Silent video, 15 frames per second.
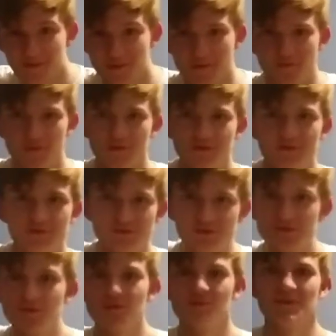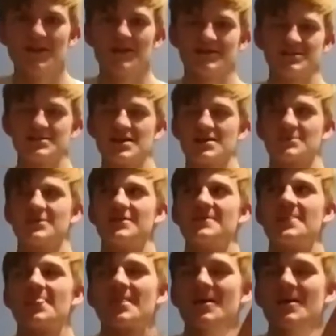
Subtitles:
the first little 2-minute segment,